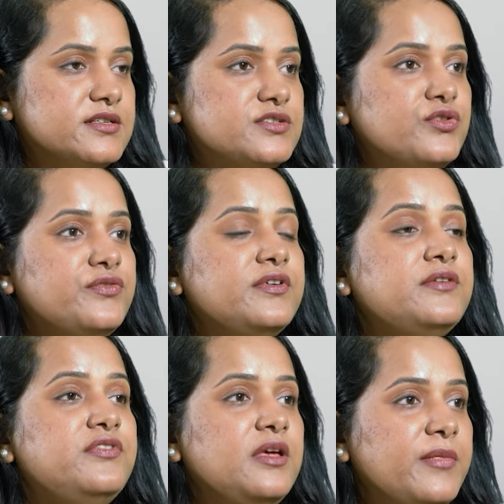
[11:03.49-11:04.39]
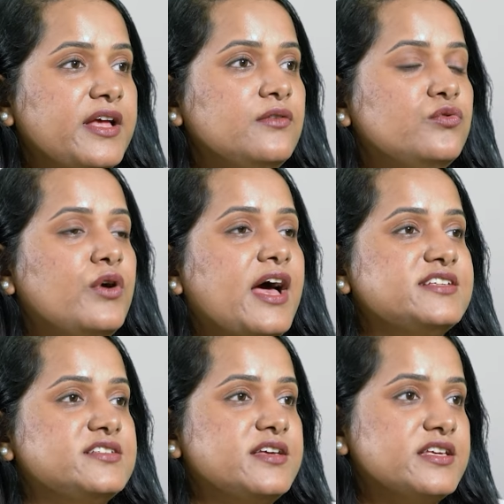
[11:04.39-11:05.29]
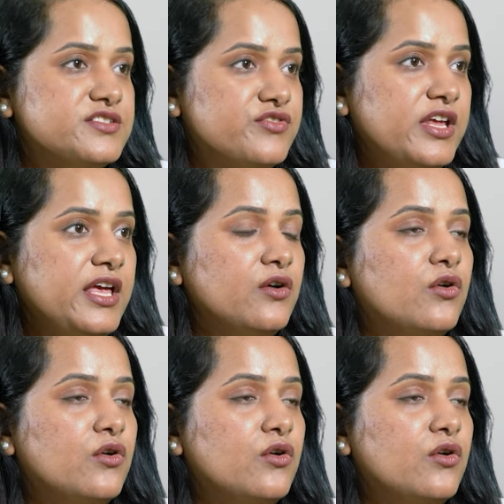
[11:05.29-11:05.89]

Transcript: So if a female who has a history